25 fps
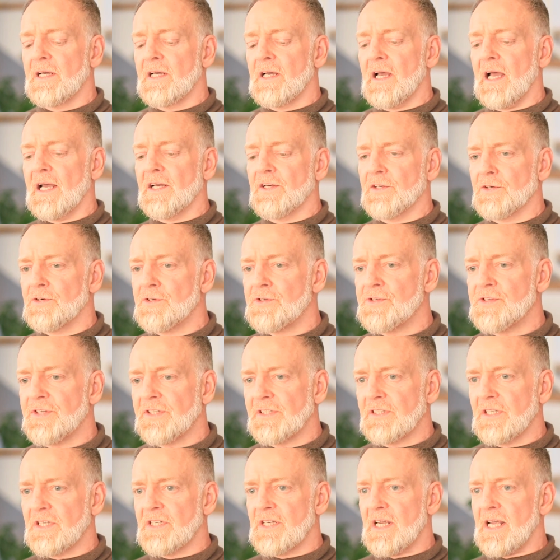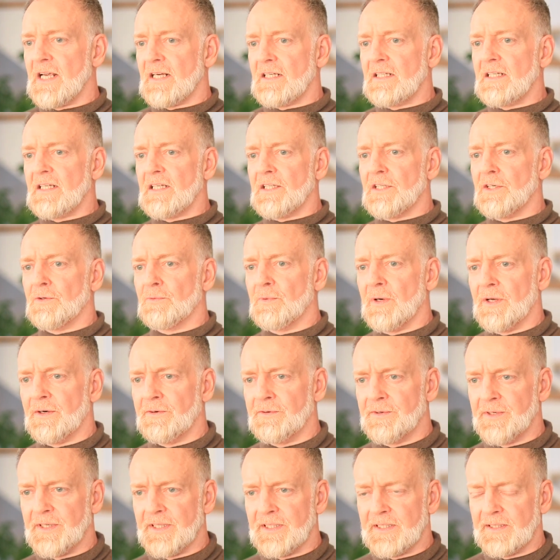And using the technique, you're
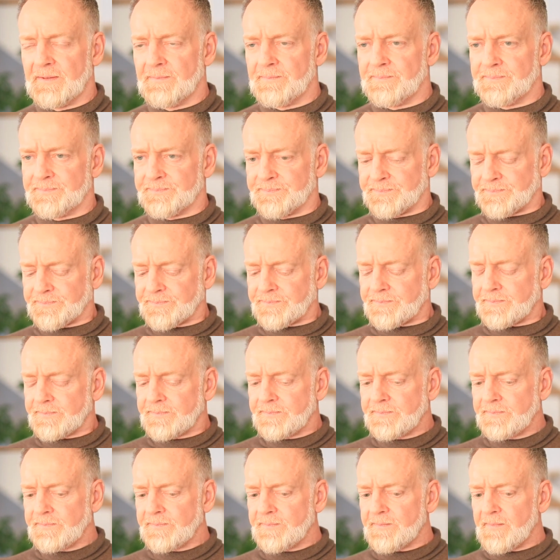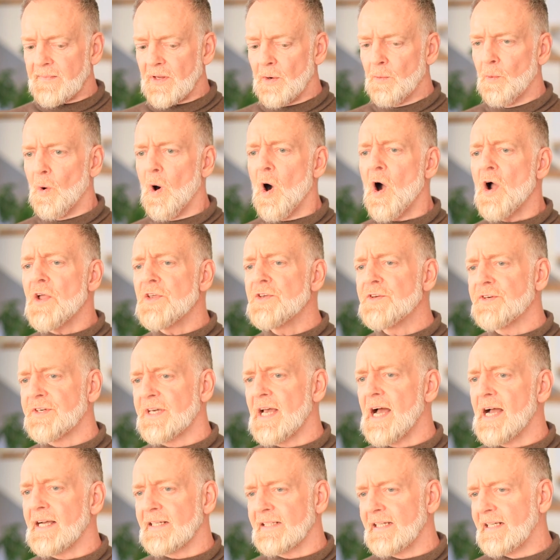wondering why you
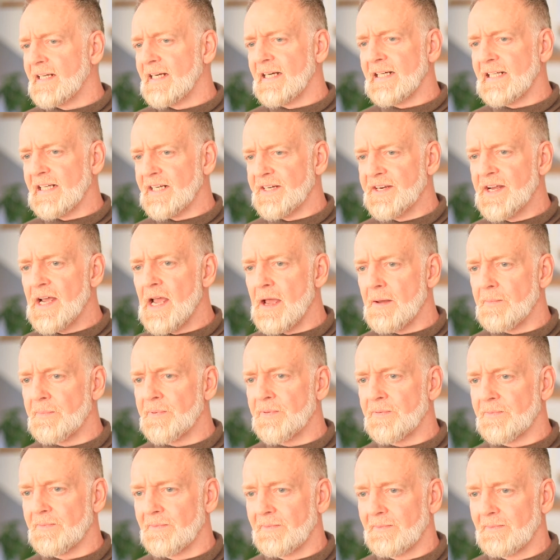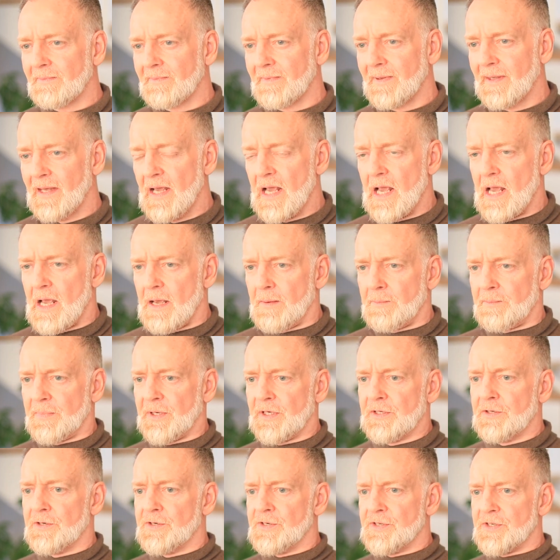can't get any depth.
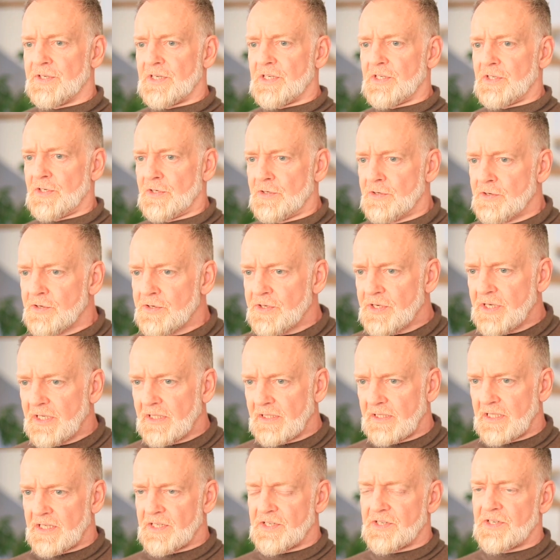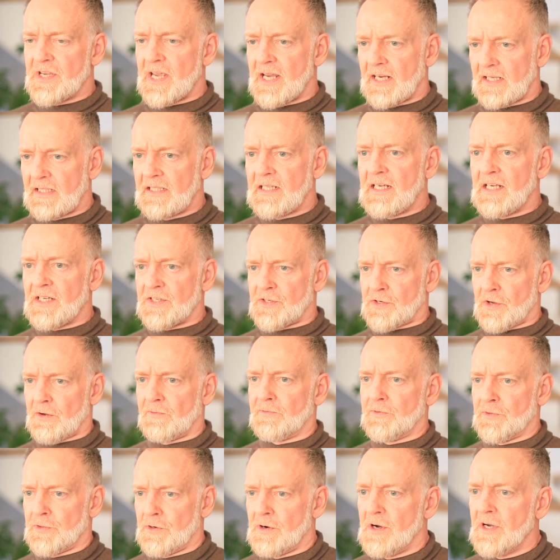Because in using these techniques of
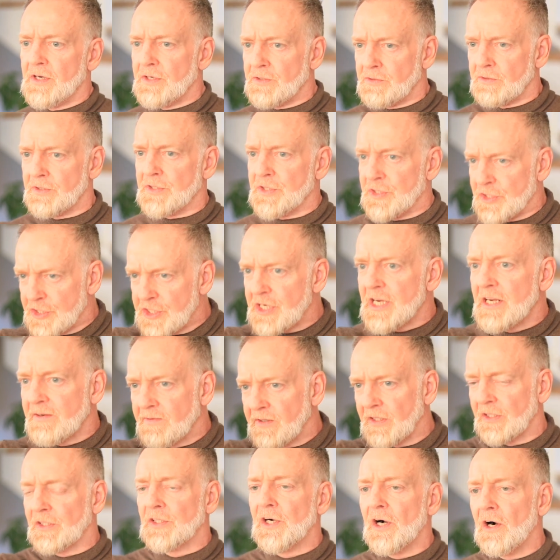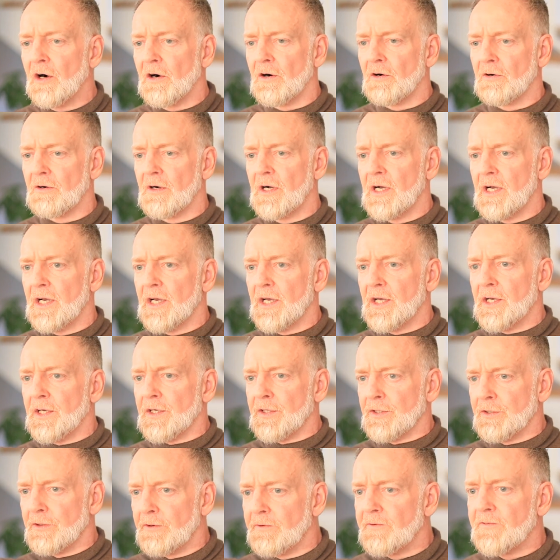trying to achieve a goal,
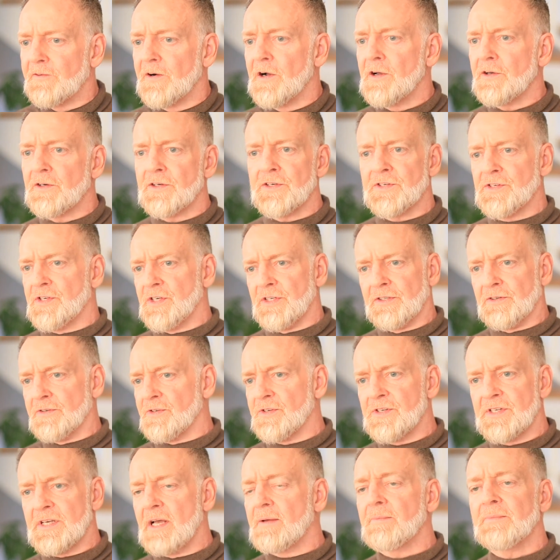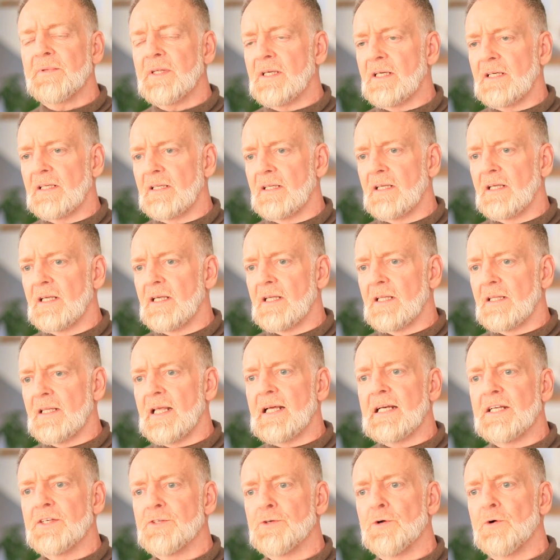you're focusing on something
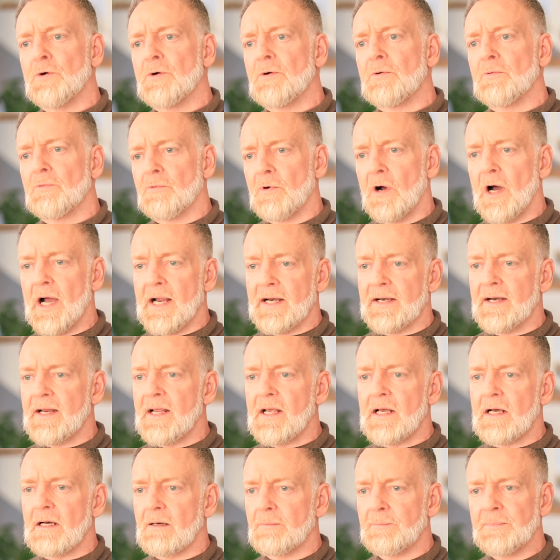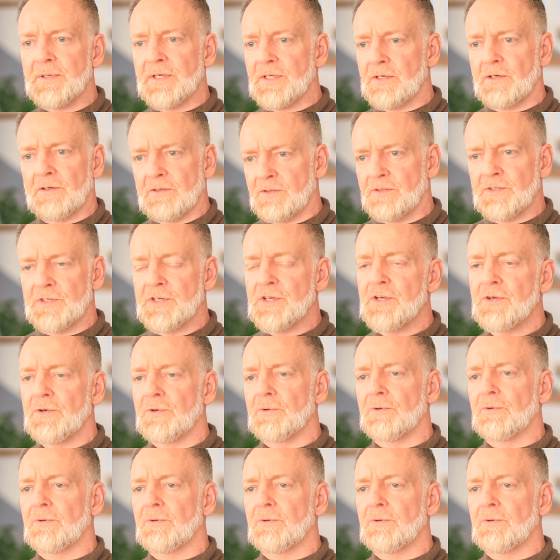that is right now beyond you.